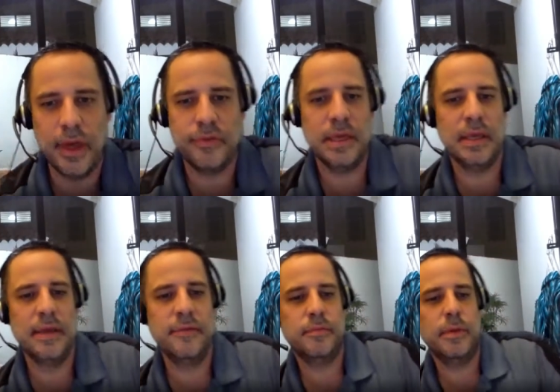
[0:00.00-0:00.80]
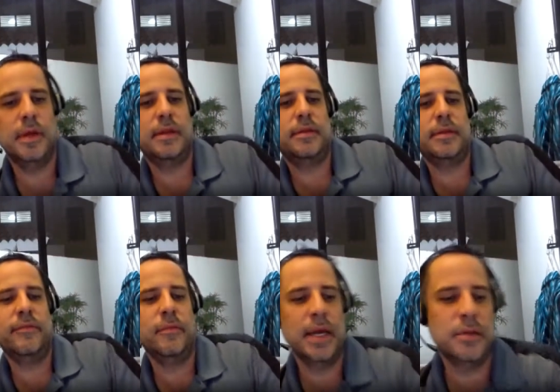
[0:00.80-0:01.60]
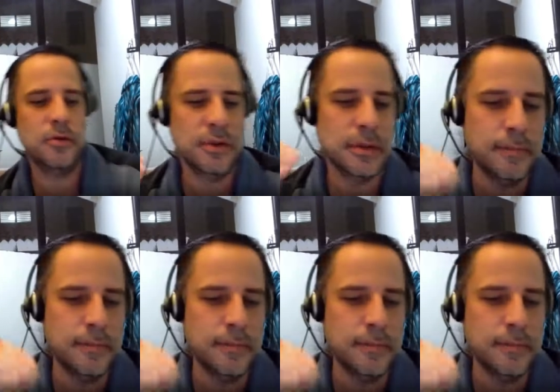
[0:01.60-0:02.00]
think it's given my students the